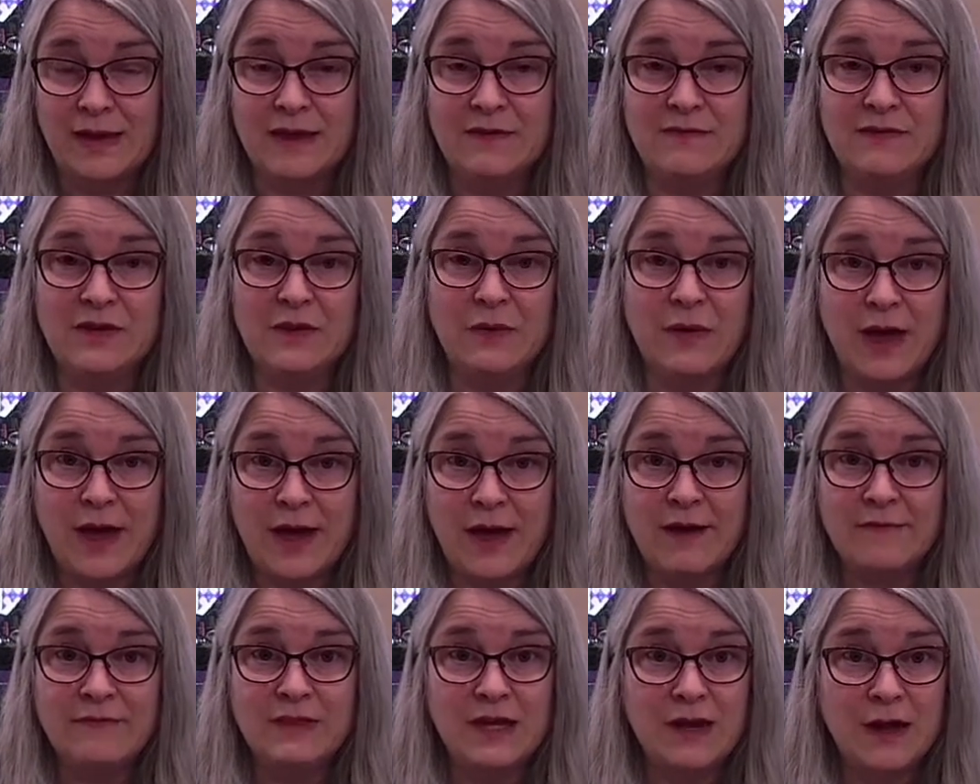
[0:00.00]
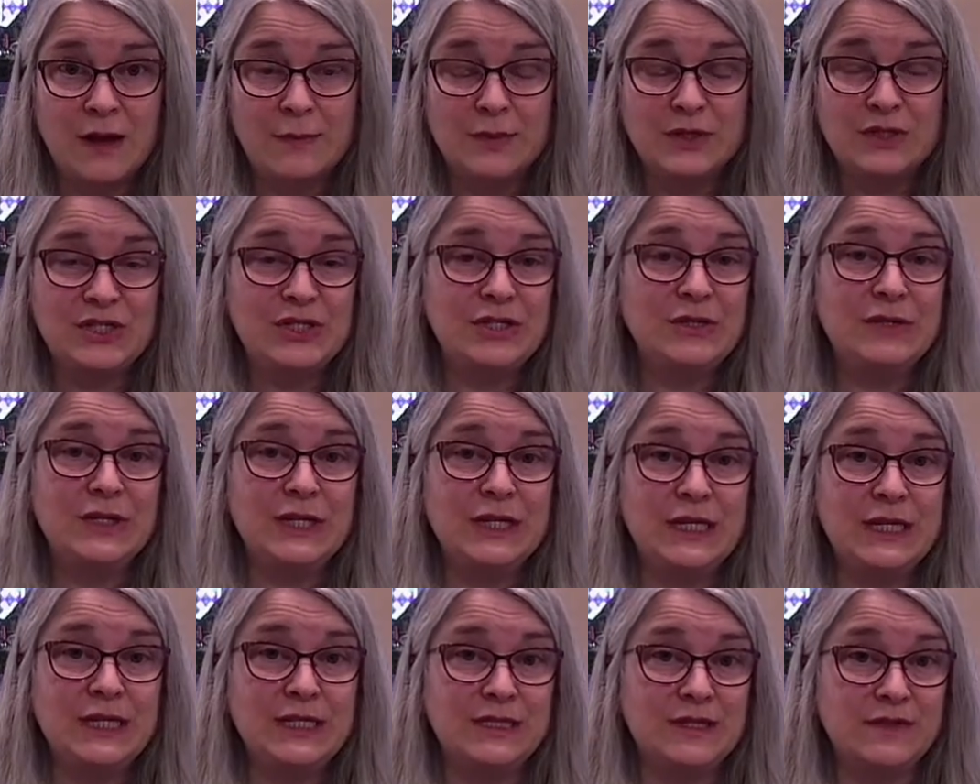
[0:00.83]
If you have the
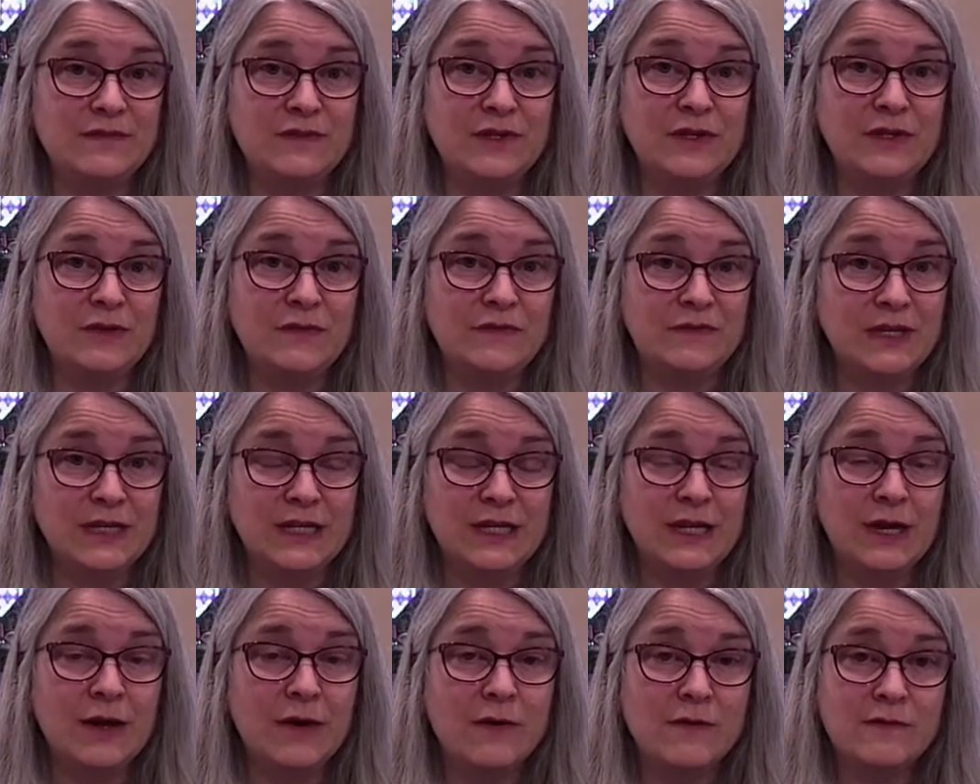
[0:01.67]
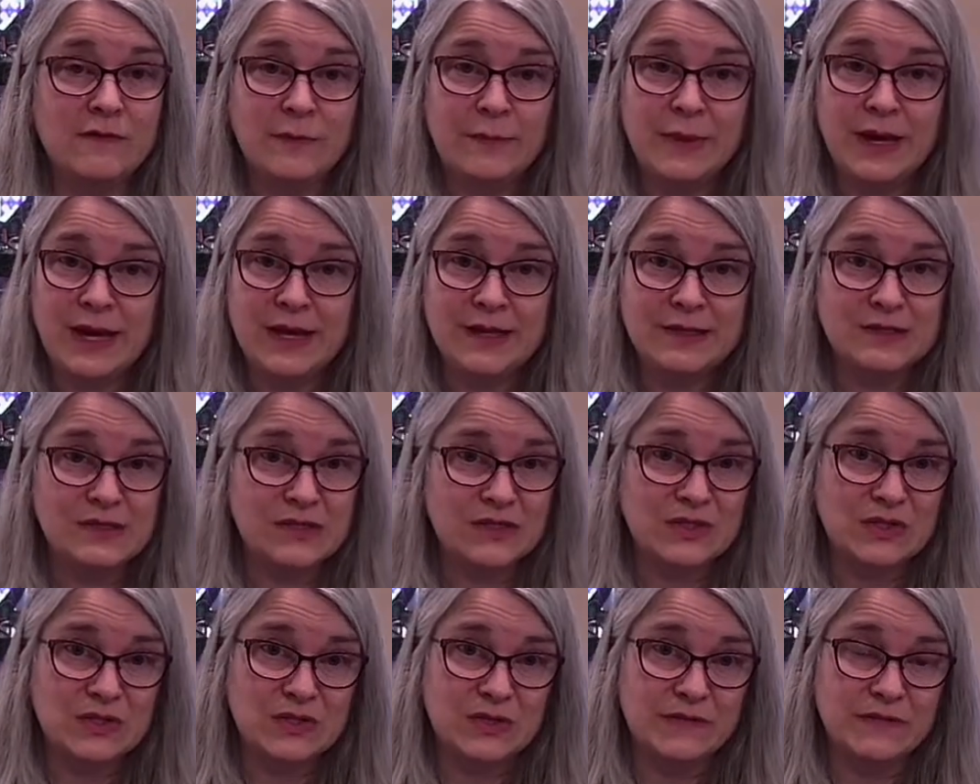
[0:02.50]
opportunity to view a video of a
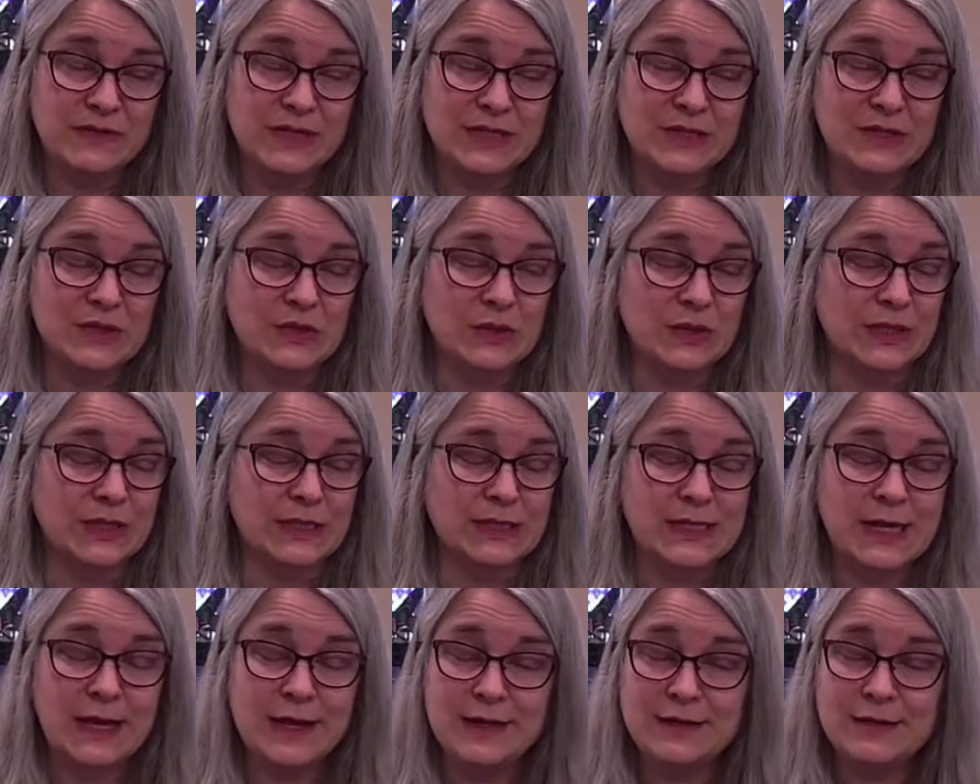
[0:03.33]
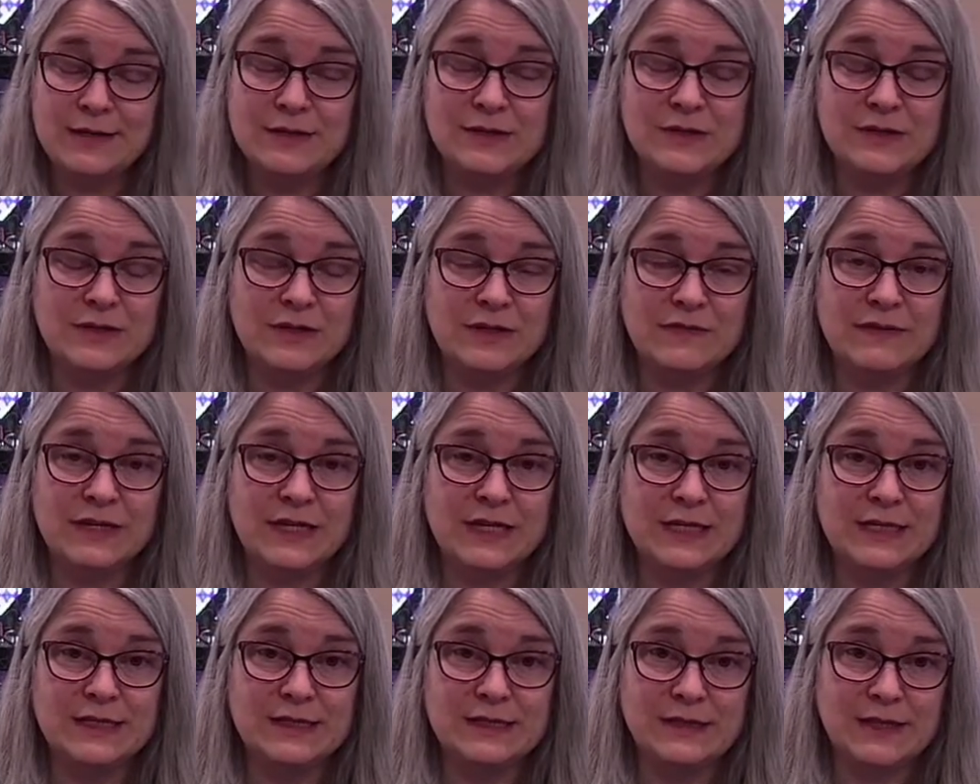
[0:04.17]
past service or attend a
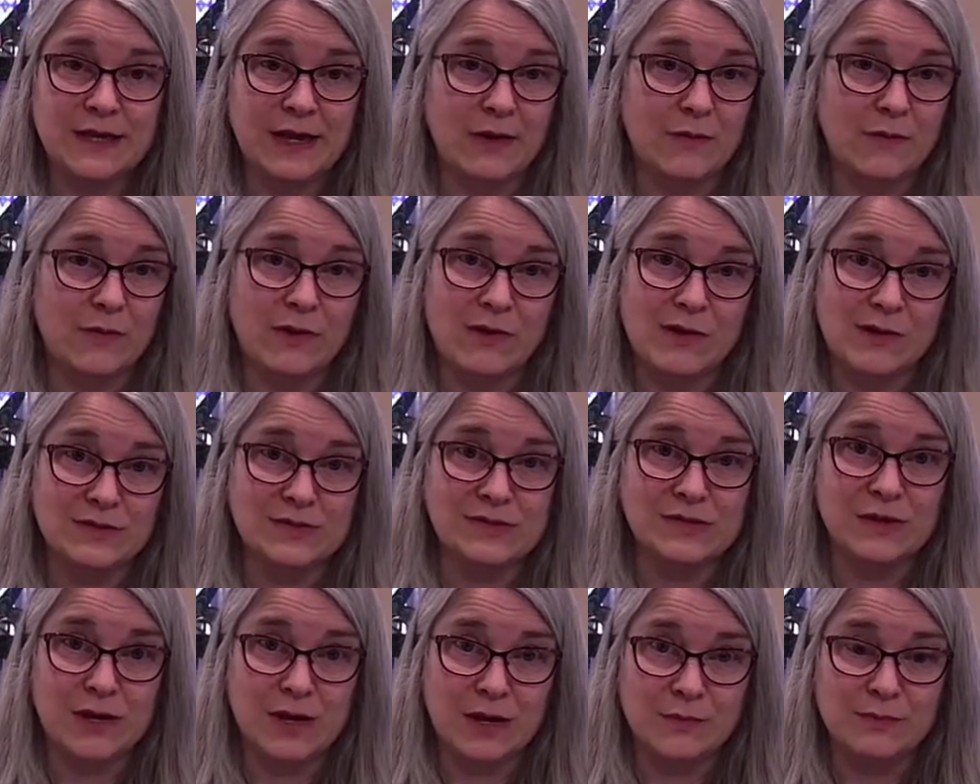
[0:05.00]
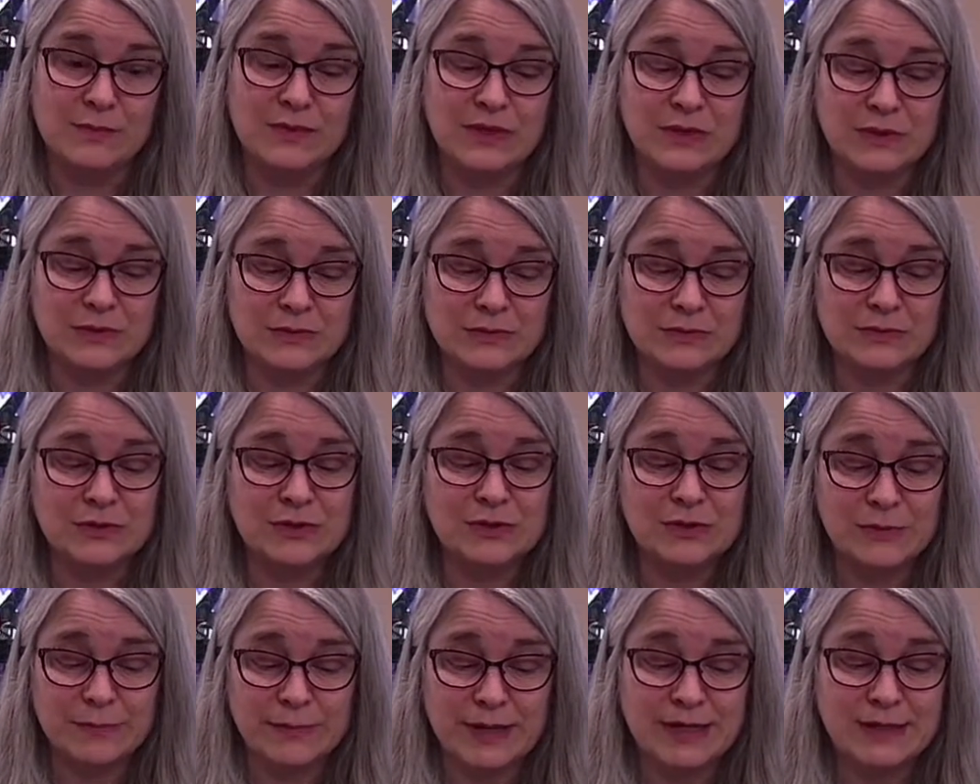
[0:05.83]
service, that will also help you
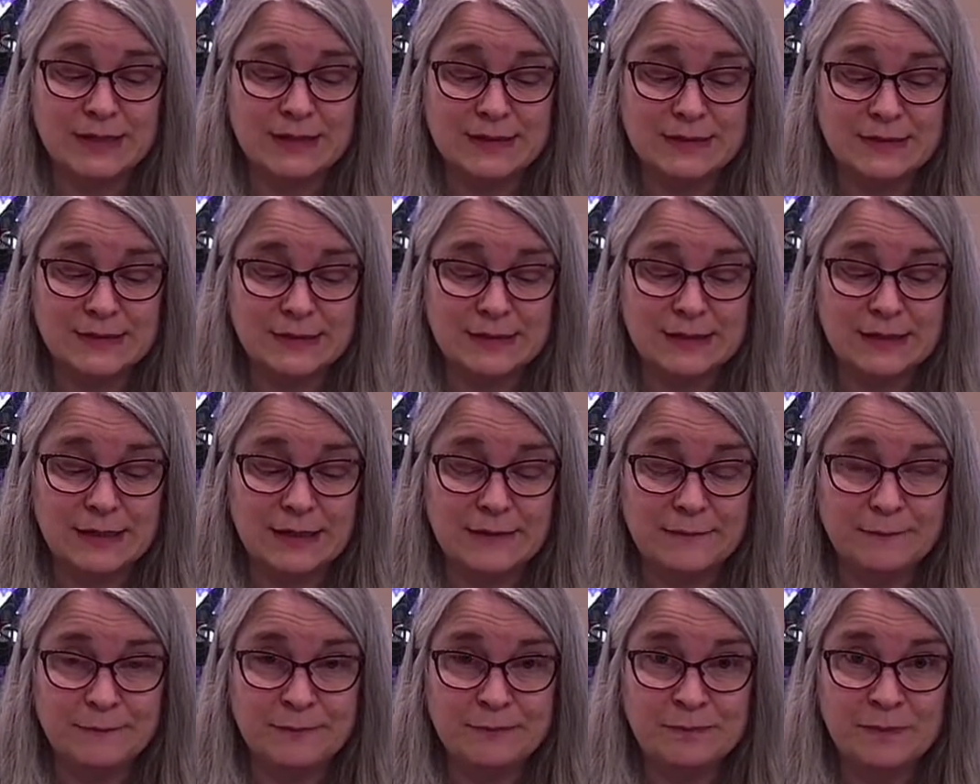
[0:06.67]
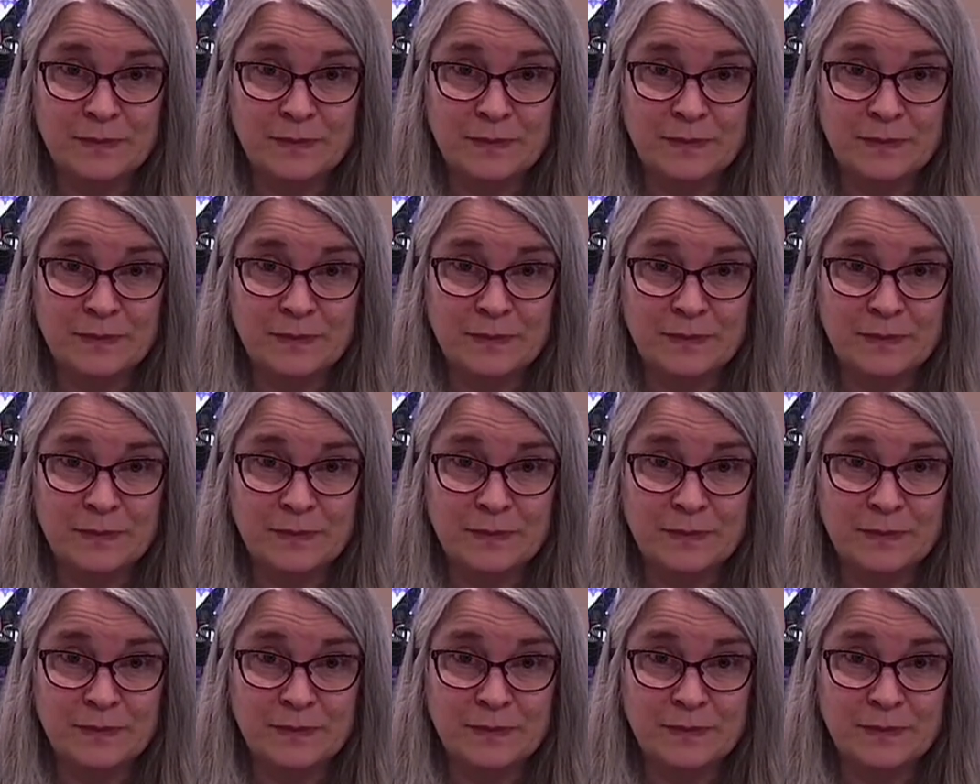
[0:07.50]
tremendously.